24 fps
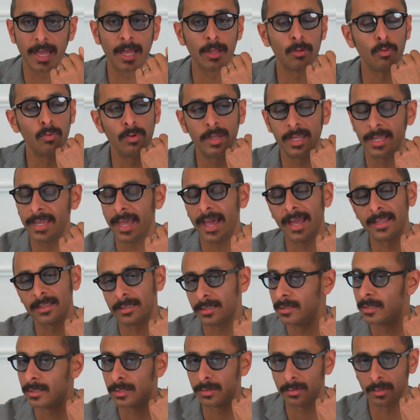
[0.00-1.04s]
and we
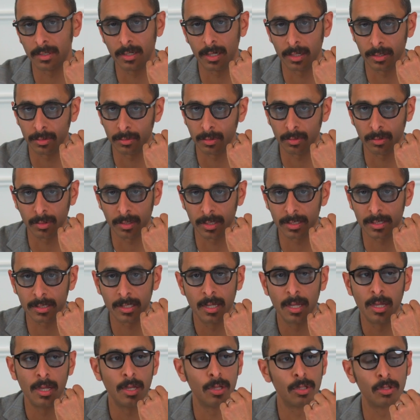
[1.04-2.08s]
can't disregard Rolex,
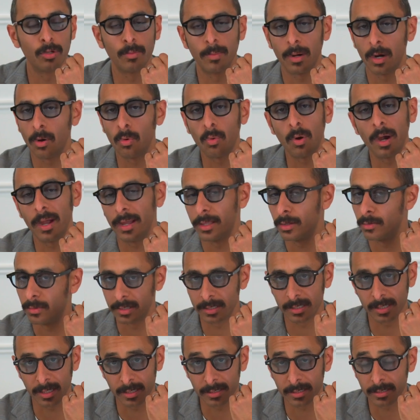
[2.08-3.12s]
no matter what
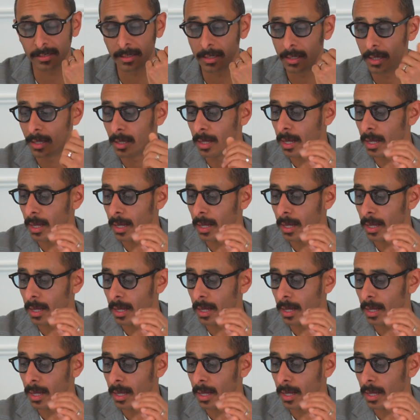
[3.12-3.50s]
anyone says.